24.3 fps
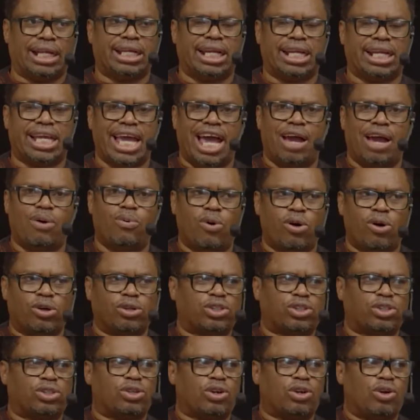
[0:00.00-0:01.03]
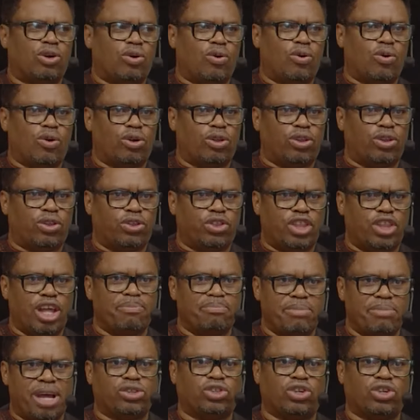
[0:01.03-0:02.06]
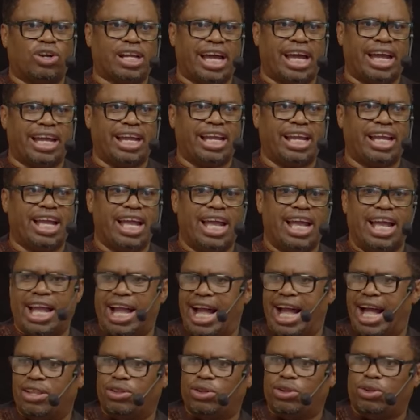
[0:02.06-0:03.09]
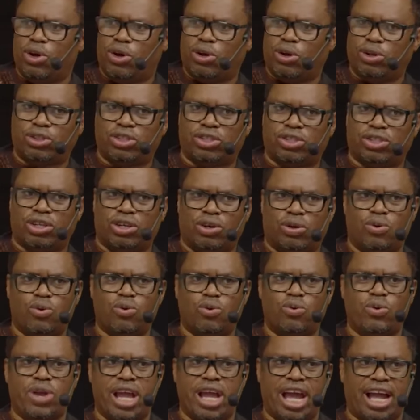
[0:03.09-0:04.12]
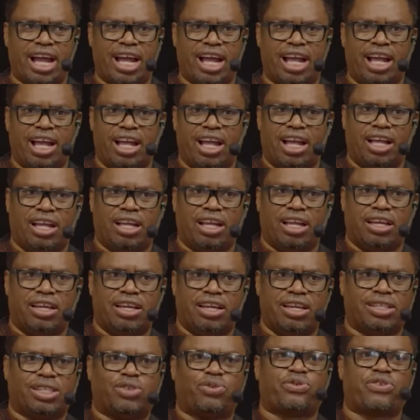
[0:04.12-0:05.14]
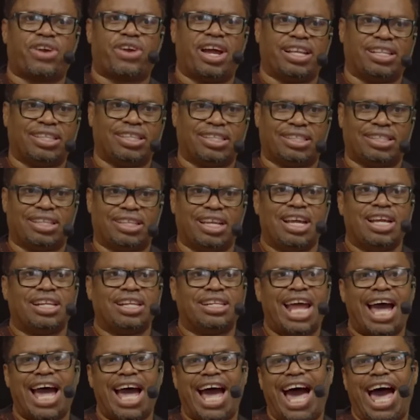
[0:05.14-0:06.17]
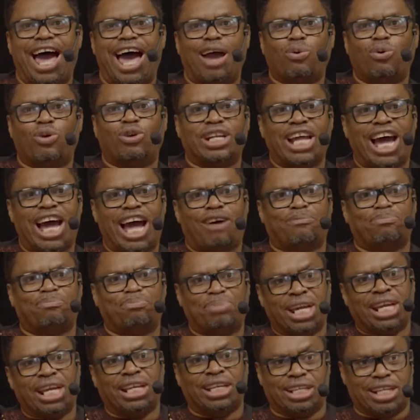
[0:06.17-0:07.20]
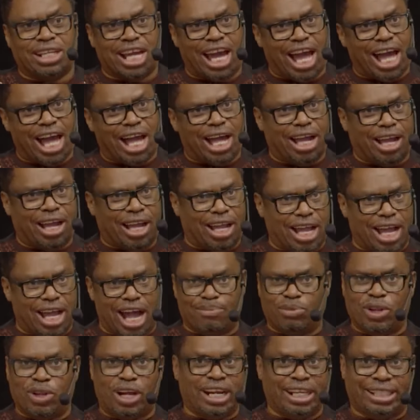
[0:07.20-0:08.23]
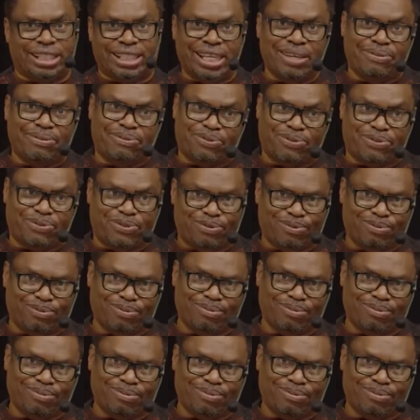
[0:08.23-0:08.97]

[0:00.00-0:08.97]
And the guy was the major guy, and those who were his friends. Now, I would have been, I'm not a thief.